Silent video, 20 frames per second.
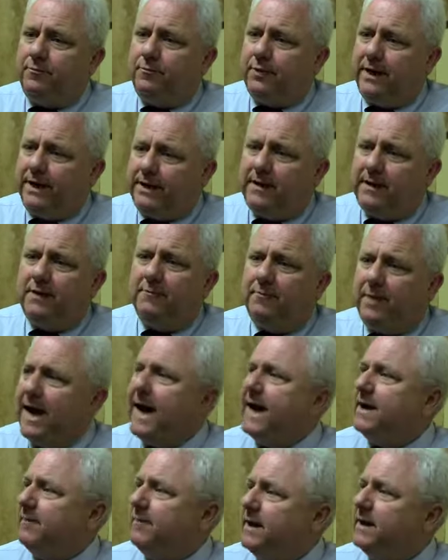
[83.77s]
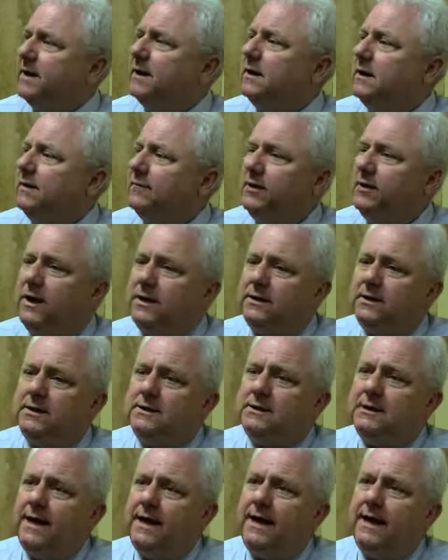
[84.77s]
break their back making a living like
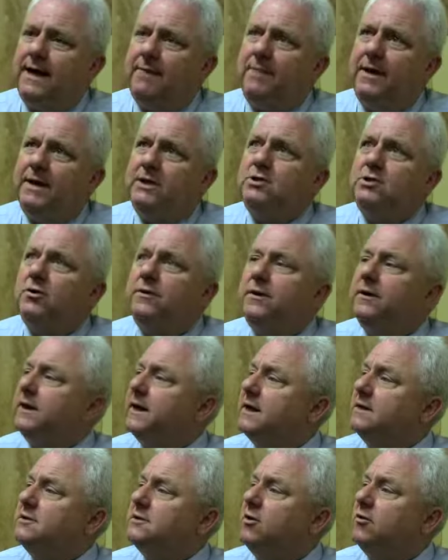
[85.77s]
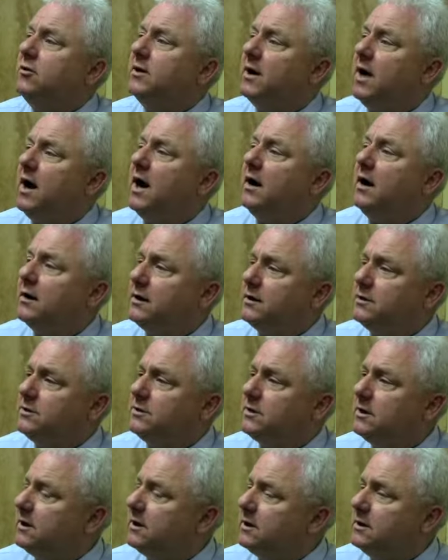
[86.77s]
this, and make sure their kids go to
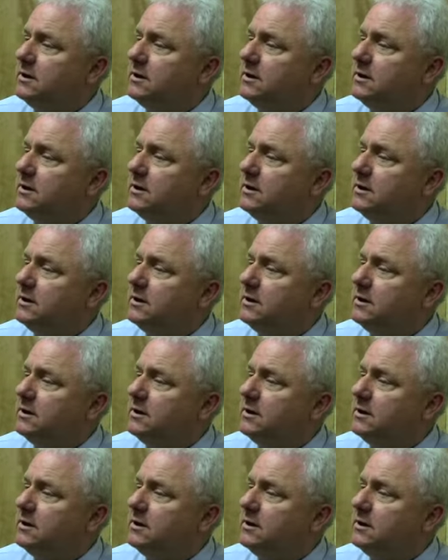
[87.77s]
college.